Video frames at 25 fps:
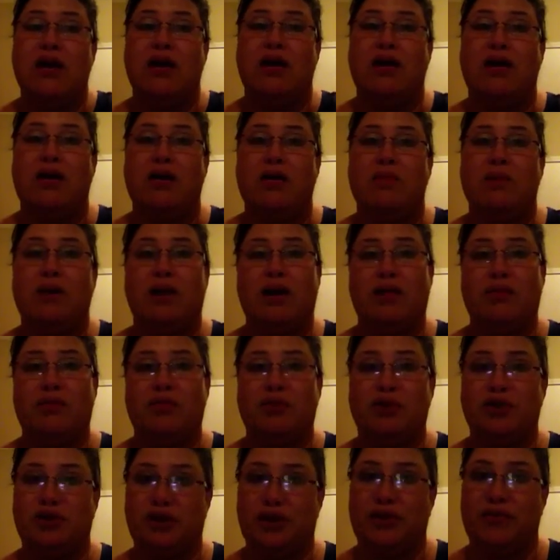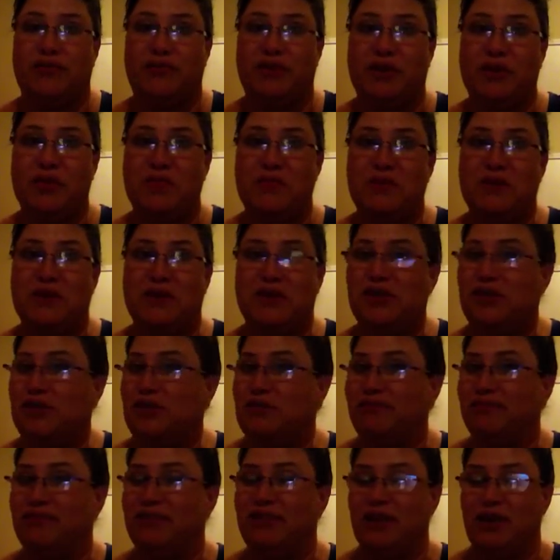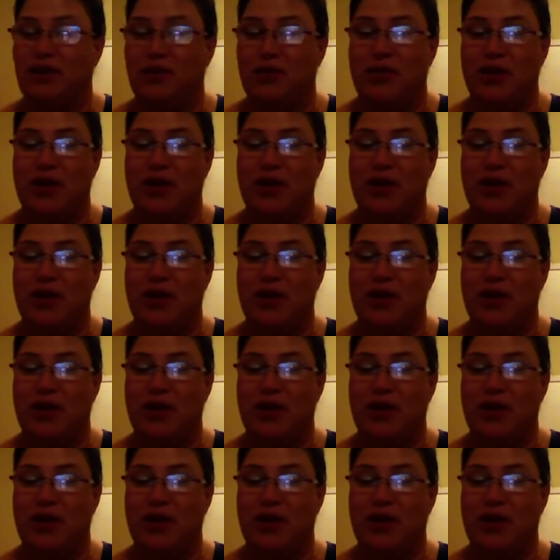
Um, I appreciate it very much. So